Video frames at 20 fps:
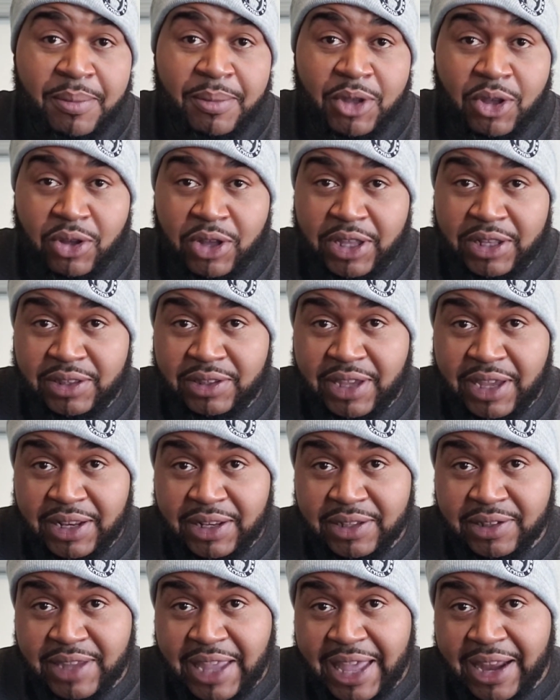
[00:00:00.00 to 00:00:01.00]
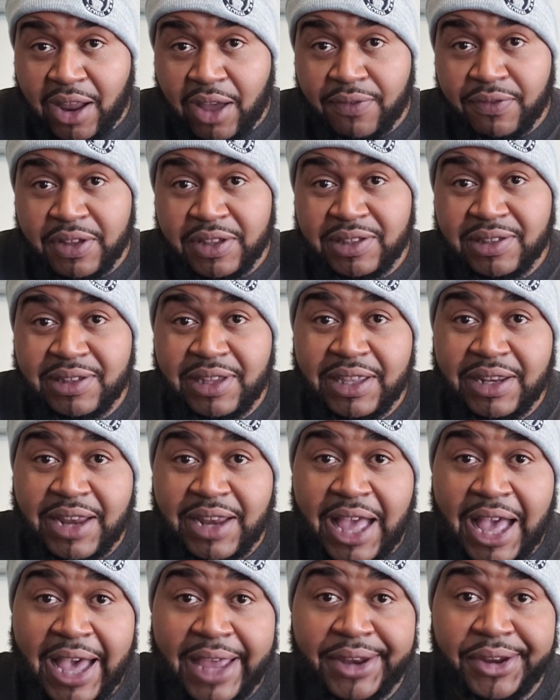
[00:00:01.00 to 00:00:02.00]
Go ahead and take this hat off because it's getting
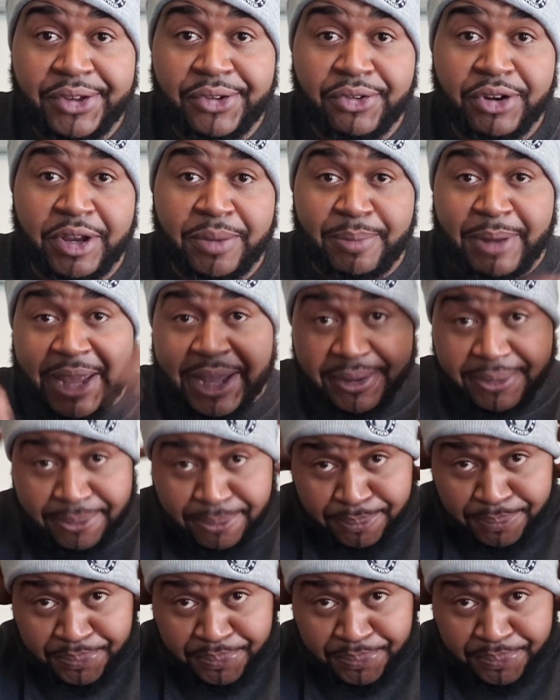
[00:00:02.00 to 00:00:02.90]
hot in the crib now.